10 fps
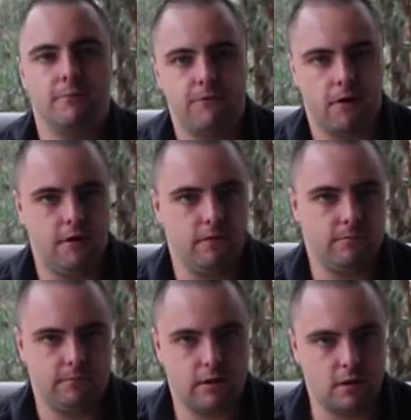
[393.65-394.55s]
for a
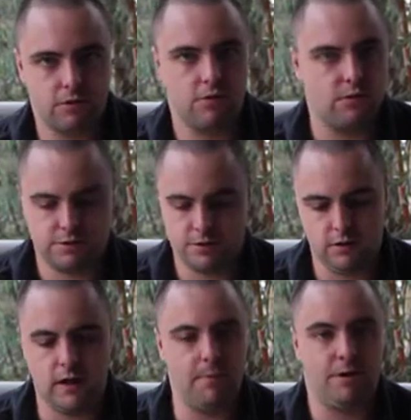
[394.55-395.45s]
little torch that
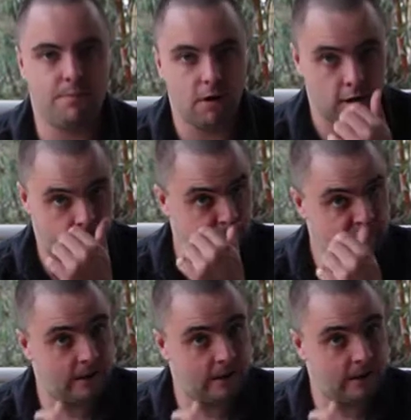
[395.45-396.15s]
you keep in your pocket.